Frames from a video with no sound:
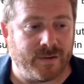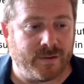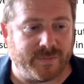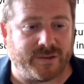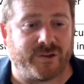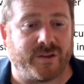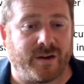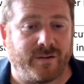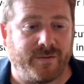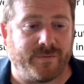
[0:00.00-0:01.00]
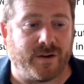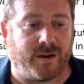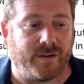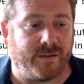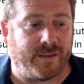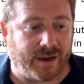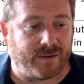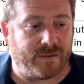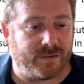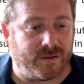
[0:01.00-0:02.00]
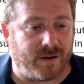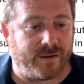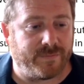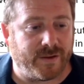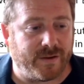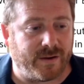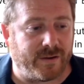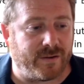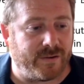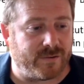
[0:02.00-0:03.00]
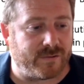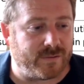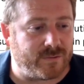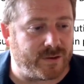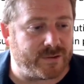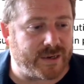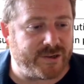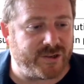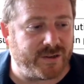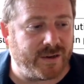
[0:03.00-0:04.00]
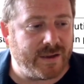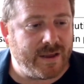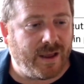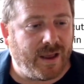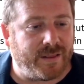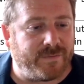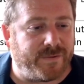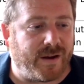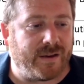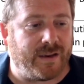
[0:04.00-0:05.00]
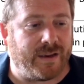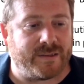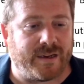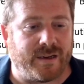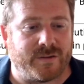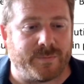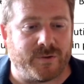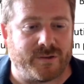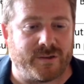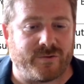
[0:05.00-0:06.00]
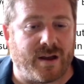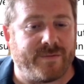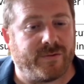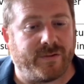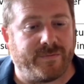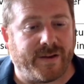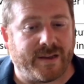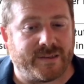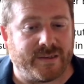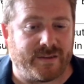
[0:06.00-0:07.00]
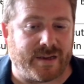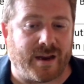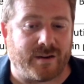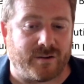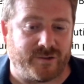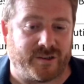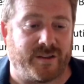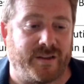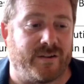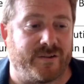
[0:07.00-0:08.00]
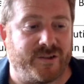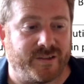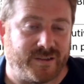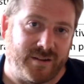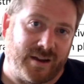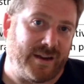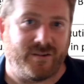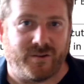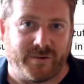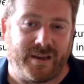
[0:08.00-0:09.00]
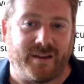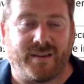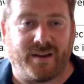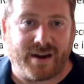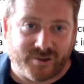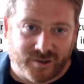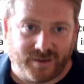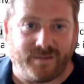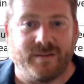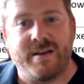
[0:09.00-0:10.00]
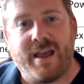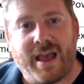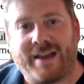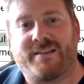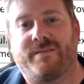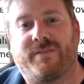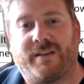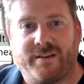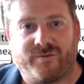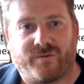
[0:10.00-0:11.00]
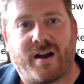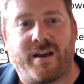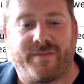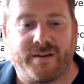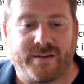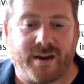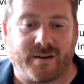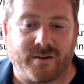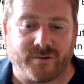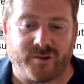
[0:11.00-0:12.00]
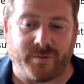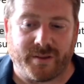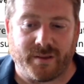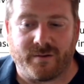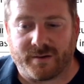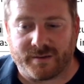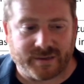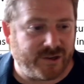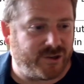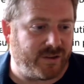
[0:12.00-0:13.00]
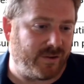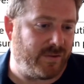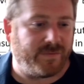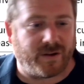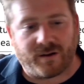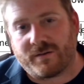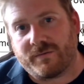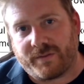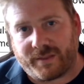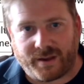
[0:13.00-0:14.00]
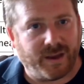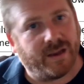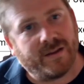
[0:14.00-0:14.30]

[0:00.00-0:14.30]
position there if you've got that kind of thing going on in your organization. And then finally, executive support's a driver for advancing data culture. So they're not just like doing it, they're actually actively driving data culture within the organization. They're involved, they're